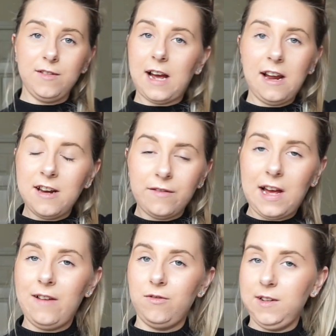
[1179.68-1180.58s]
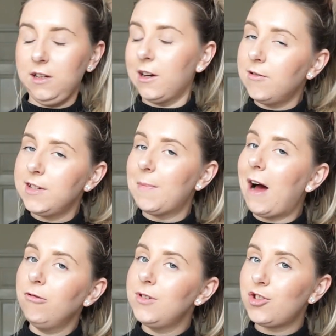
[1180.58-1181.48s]
I never ever really go to
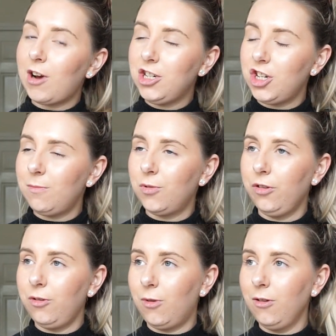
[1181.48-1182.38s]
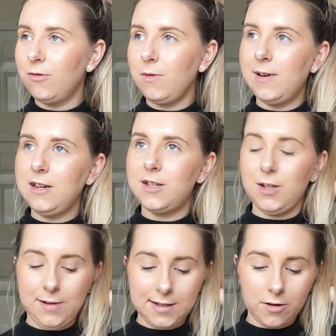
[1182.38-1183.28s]
Pound Stretcher, but the one that we went
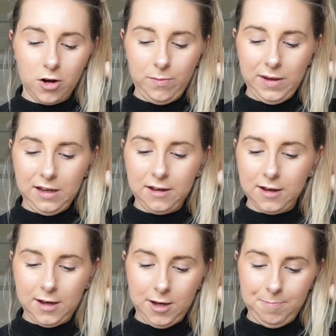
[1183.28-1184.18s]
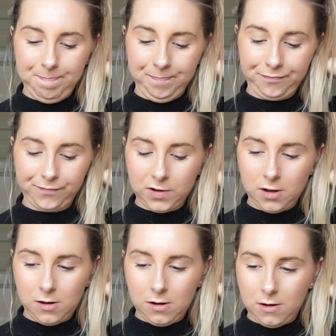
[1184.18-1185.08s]
to, it's got a big
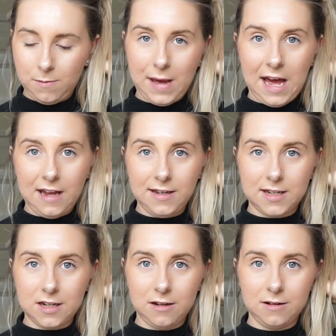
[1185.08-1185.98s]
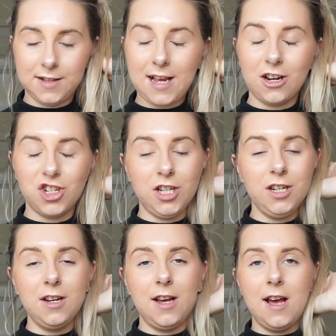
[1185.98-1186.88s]
pet
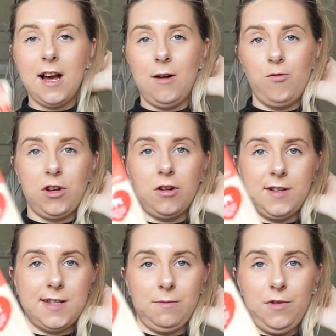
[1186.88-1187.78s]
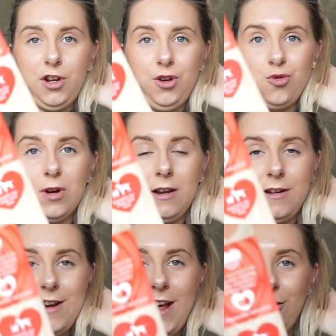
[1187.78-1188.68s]
section, and we've got some new
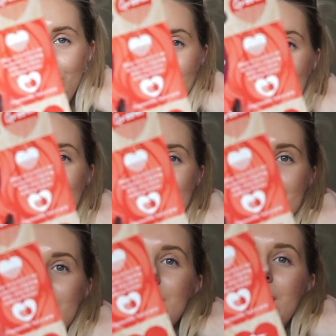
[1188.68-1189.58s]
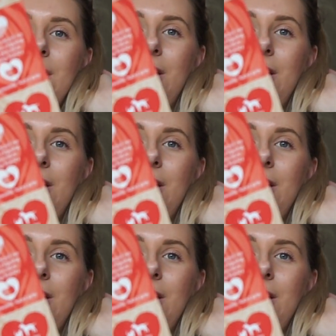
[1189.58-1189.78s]
nail clippers